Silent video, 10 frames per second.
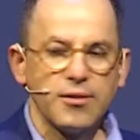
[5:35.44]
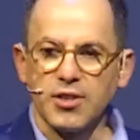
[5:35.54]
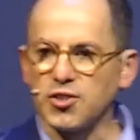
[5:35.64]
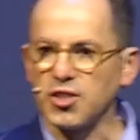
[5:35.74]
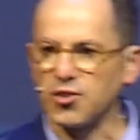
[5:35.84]

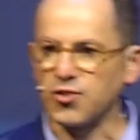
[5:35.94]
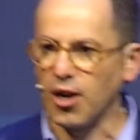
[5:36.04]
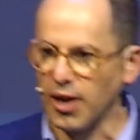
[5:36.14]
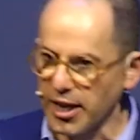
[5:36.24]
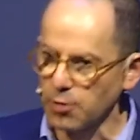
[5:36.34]
the
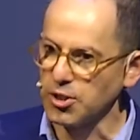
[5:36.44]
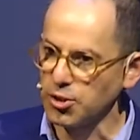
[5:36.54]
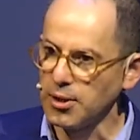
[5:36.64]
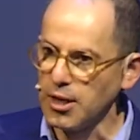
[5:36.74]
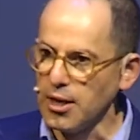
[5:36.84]
CSR
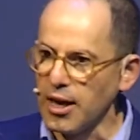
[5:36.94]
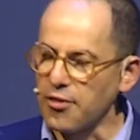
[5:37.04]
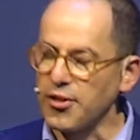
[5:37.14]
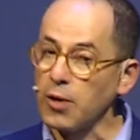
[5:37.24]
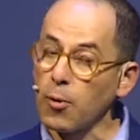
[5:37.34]
language.
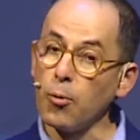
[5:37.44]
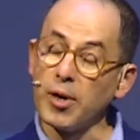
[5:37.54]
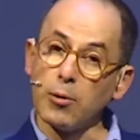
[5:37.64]
I think what